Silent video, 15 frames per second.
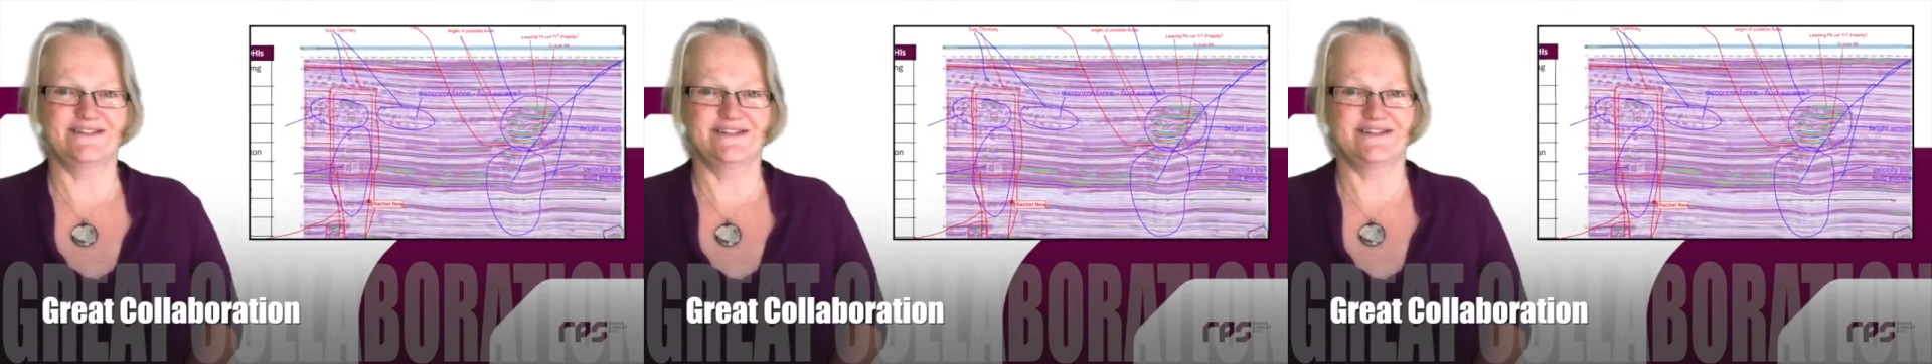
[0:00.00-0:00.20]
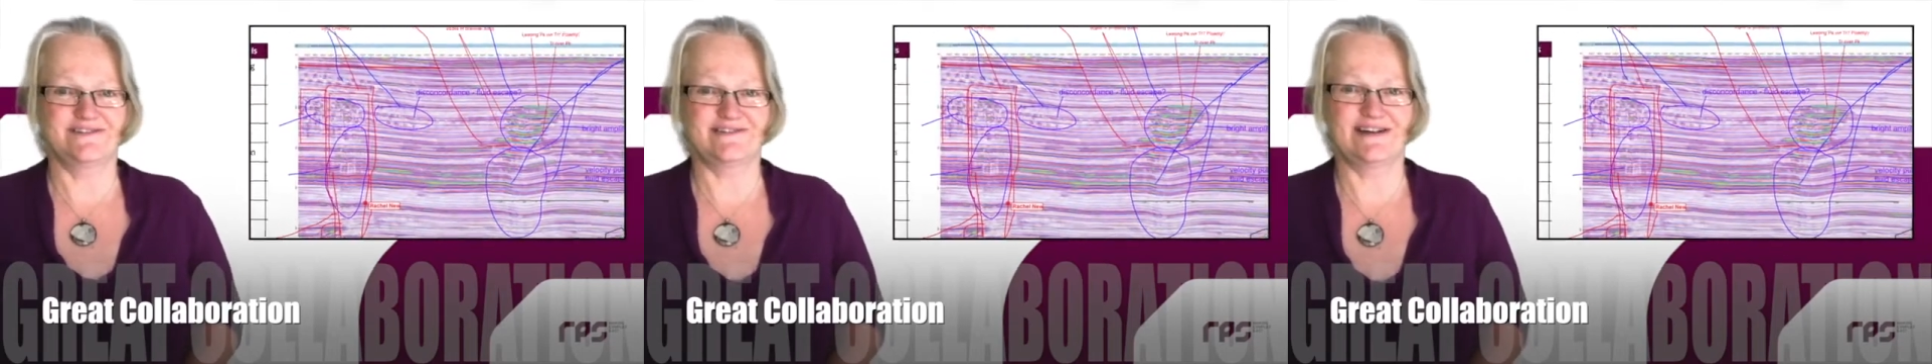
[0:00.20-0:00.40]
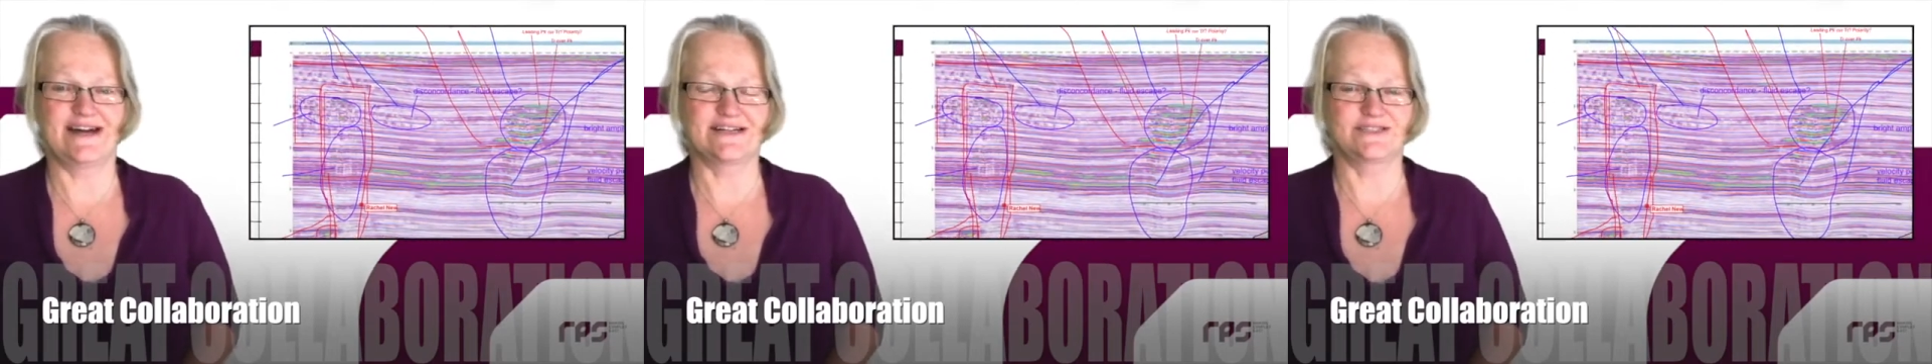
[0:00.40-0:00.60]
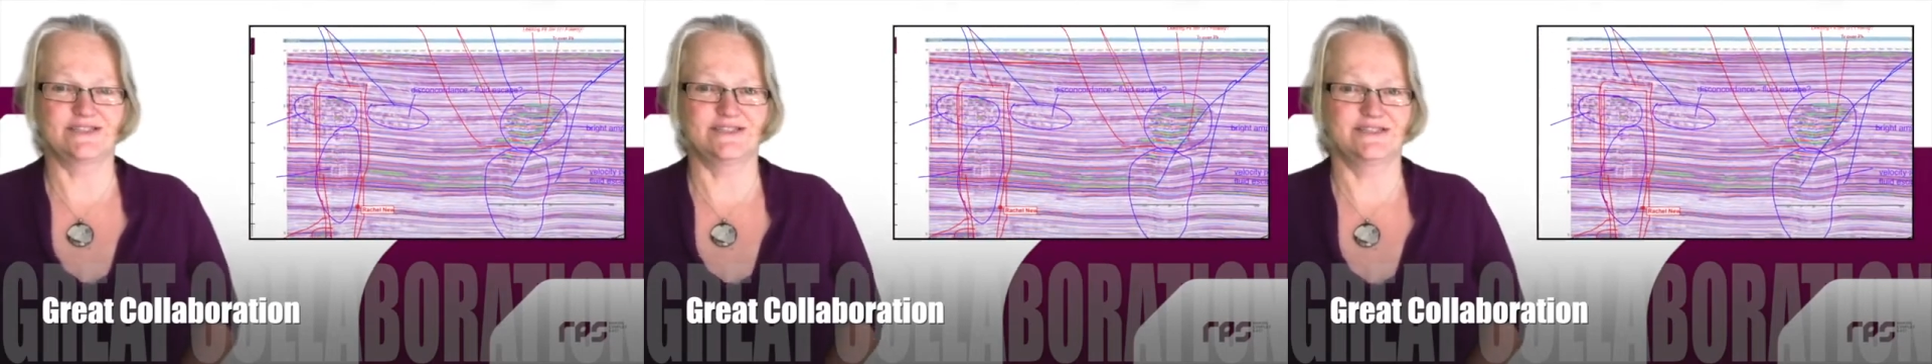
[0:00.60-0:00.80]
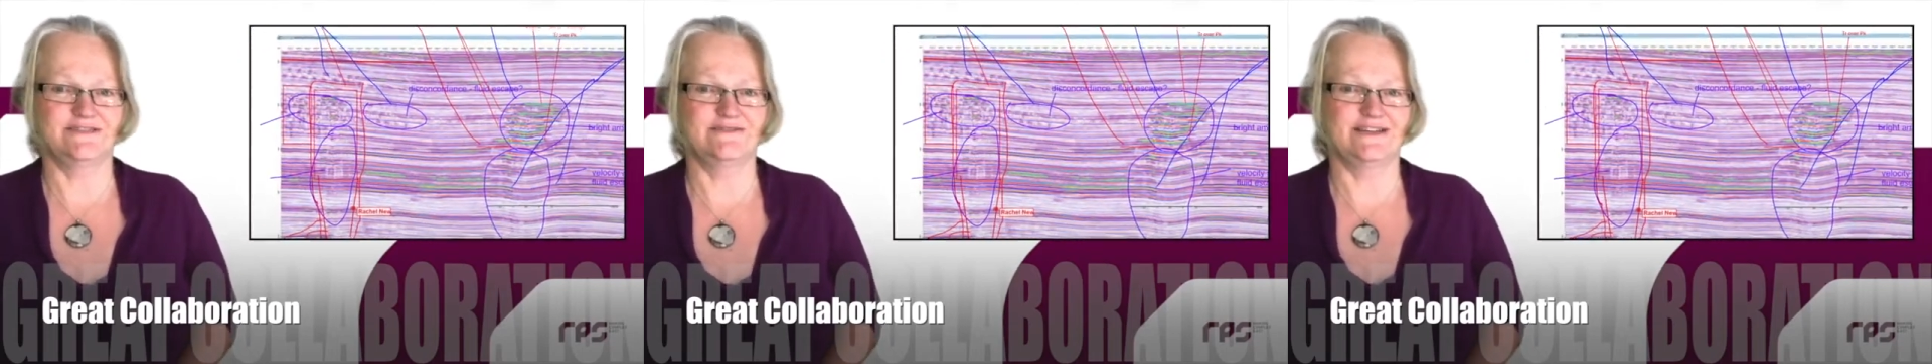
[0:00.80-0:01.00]

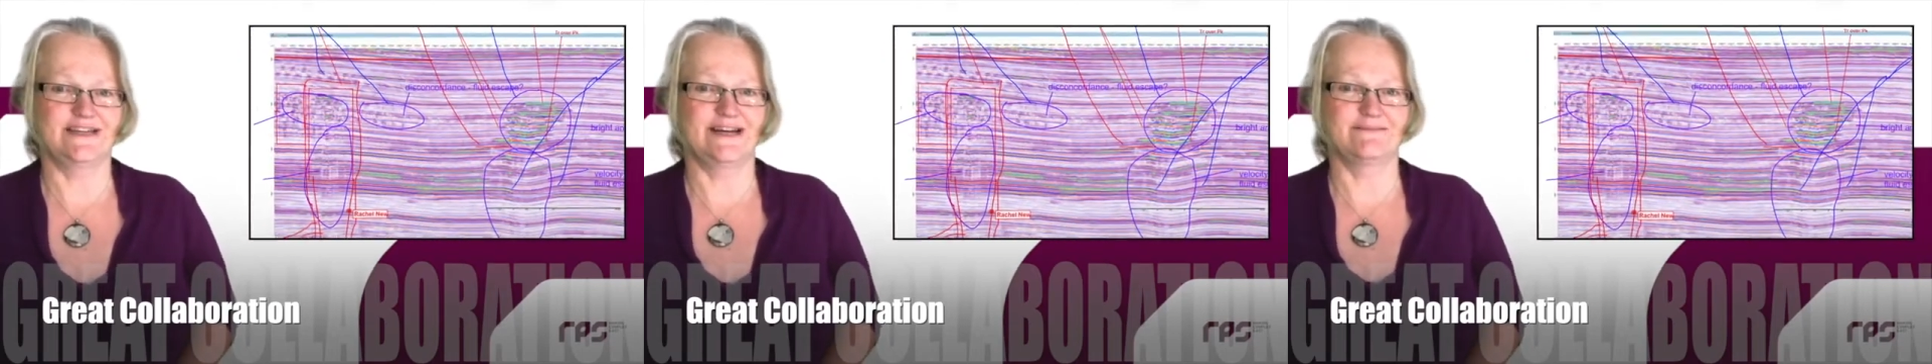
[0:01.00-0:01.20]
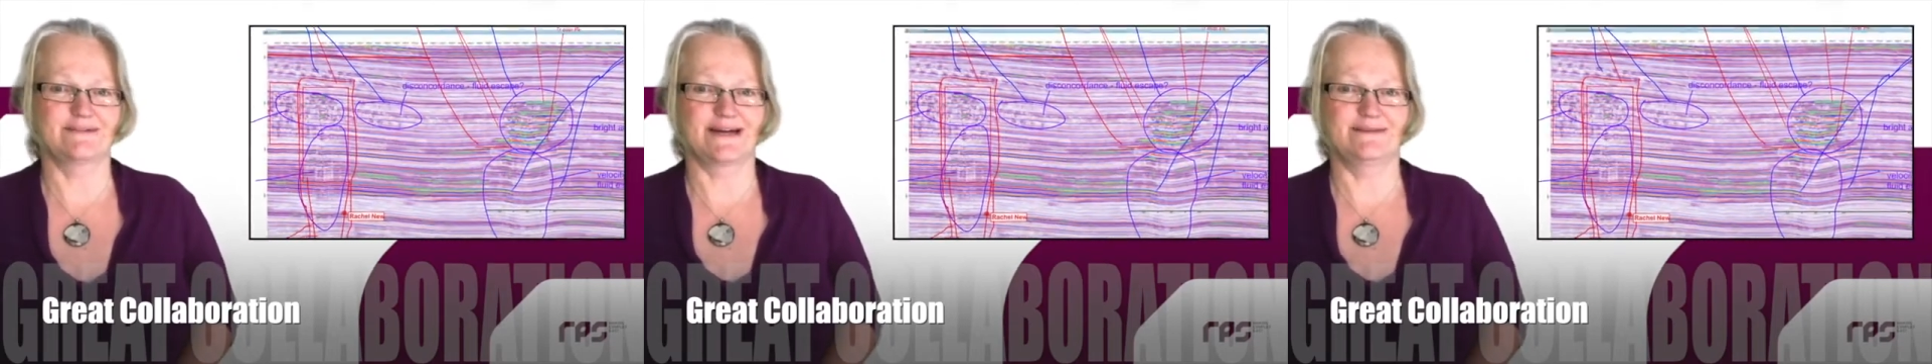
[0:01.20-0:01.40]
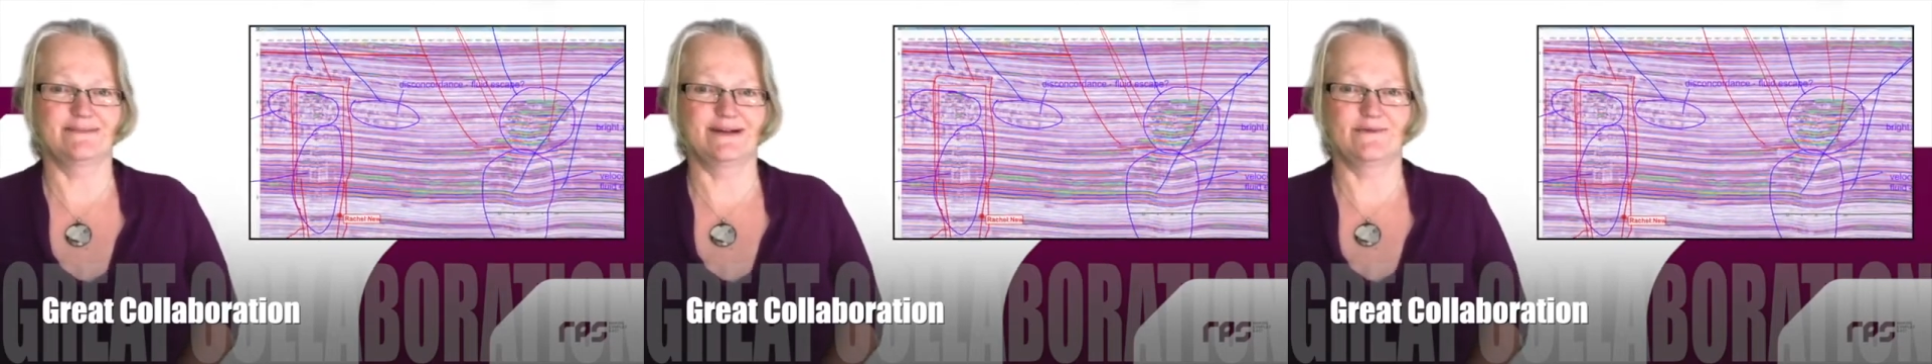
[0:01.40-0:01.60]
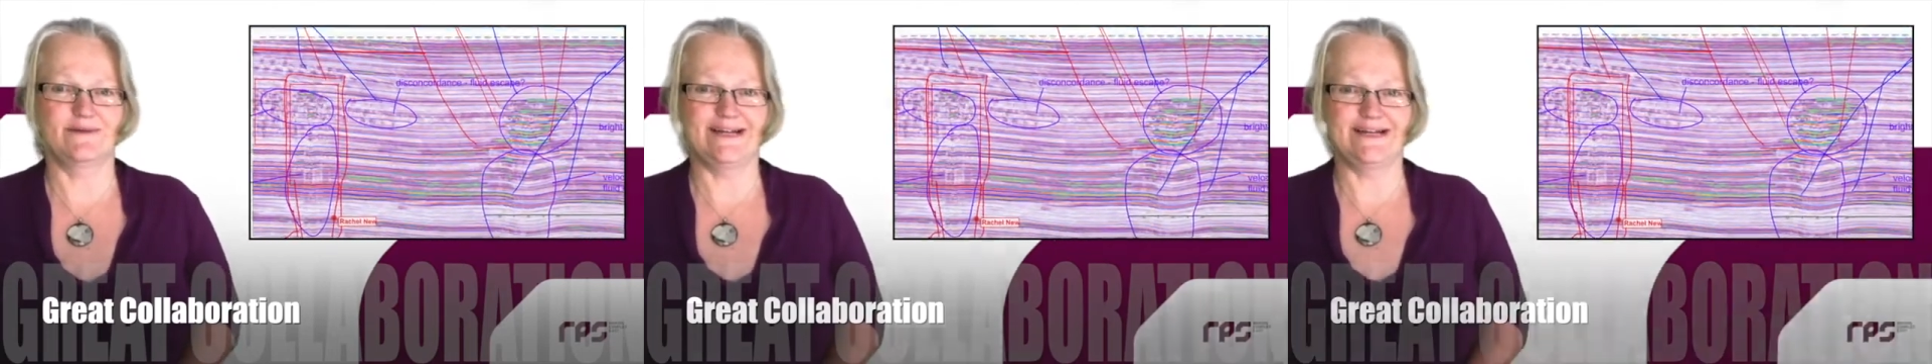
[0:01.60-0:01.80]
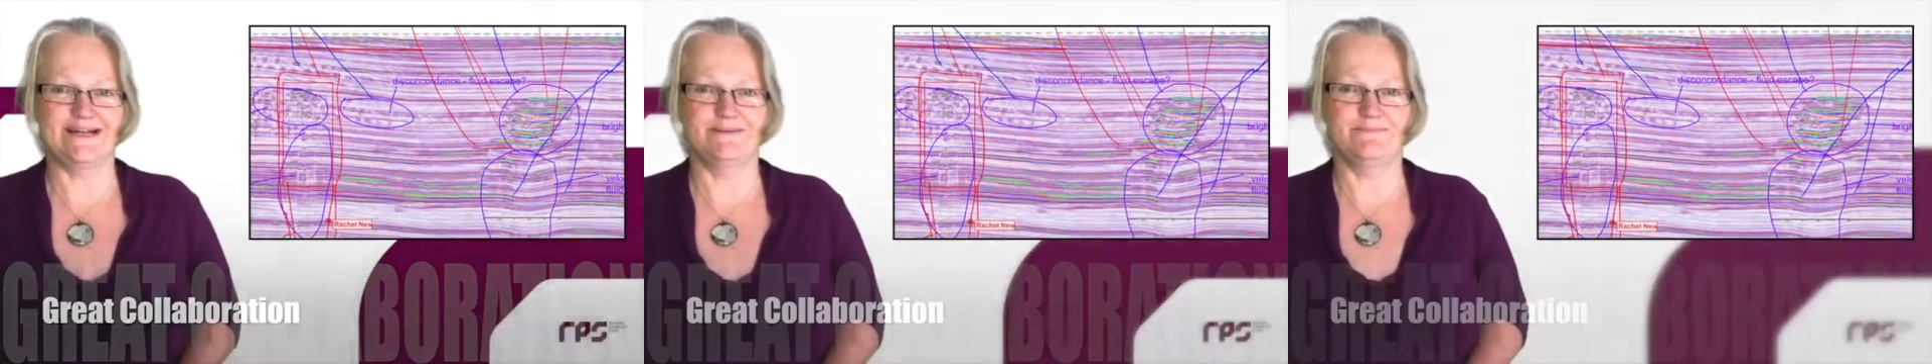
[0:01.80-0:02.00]
interaction over the upcoming
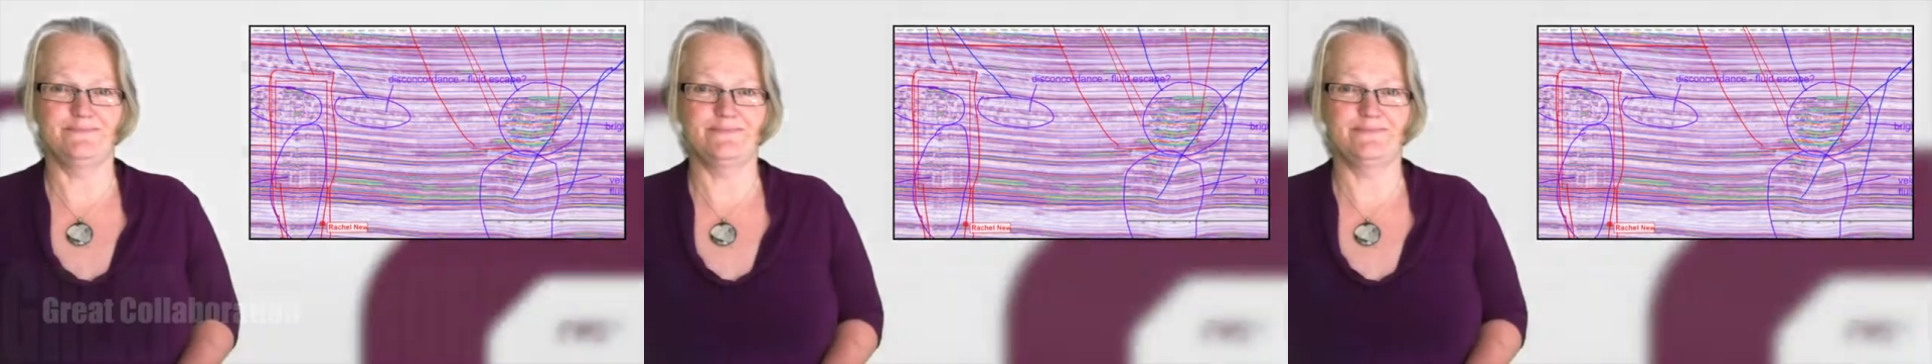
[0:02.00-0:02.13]
week.